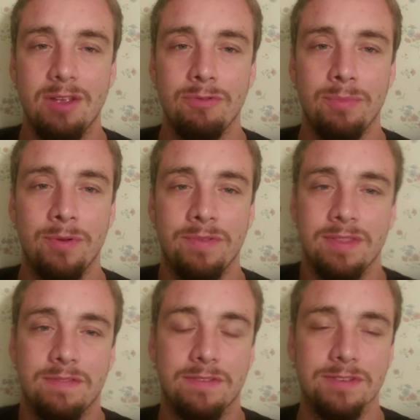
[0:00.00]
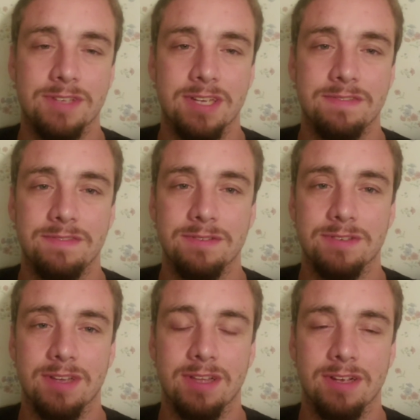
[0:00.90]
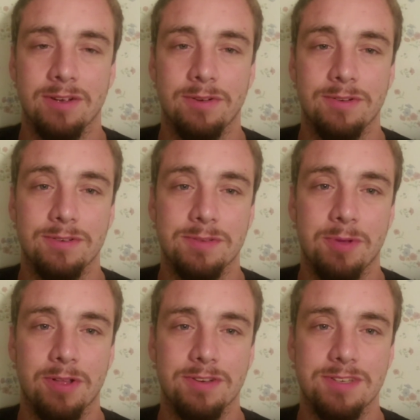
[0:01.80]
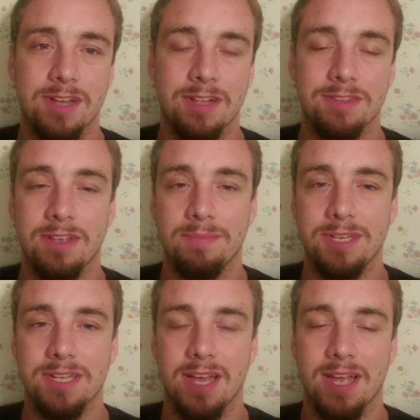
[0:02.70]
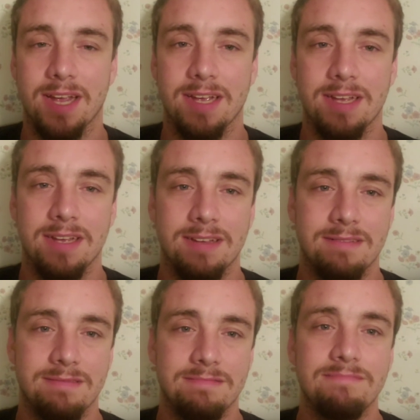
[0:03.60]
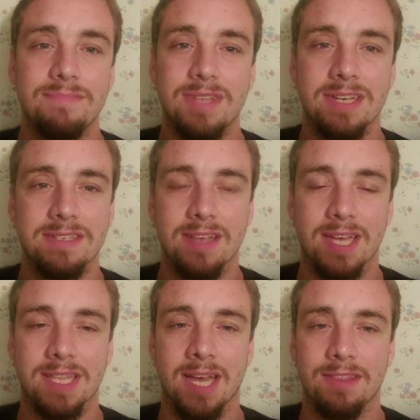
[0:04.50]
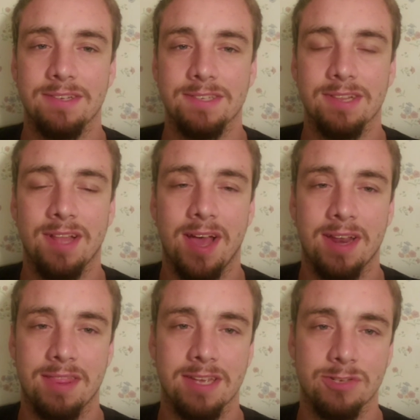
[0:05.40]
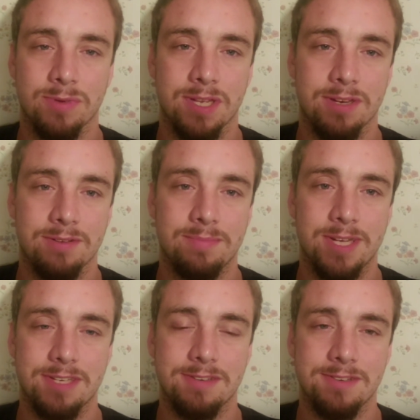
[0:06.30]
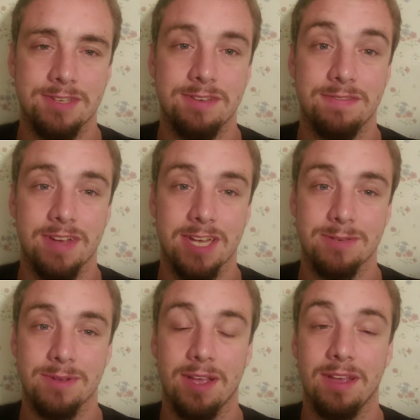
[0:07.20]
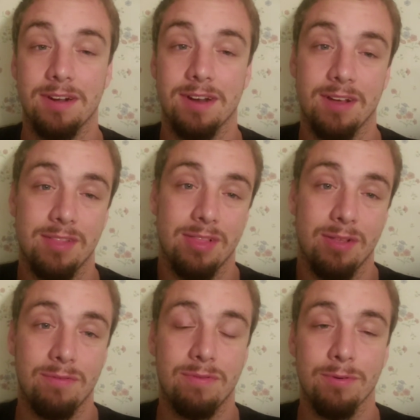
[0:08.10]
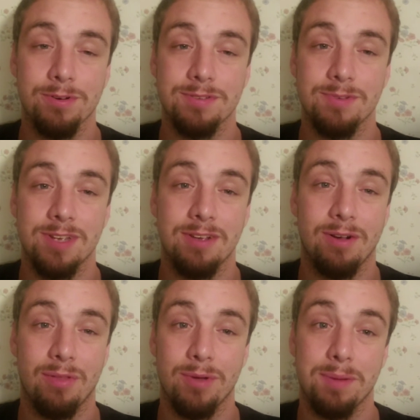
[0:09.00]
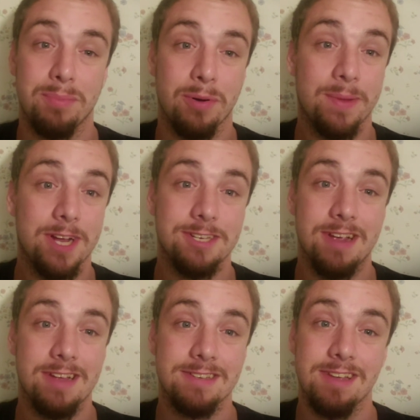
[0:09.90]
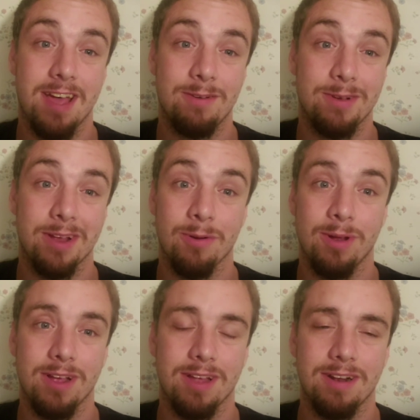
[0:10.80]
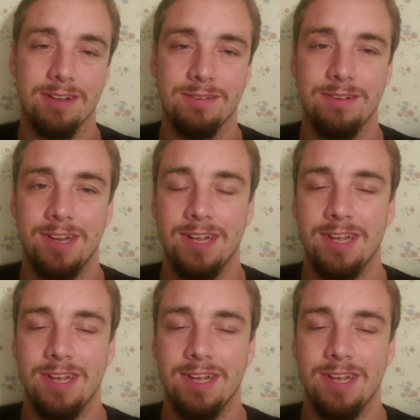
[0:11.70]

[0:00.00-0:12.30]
removing the full-size fuel cell and going to a smaller cell, dummy tank, things like that. There's a lot of things we can do to make Suzi-Q fast. We could get her down in the low 4s. We could go all the way to Pro Mod chassis. I don't care what I gotta do.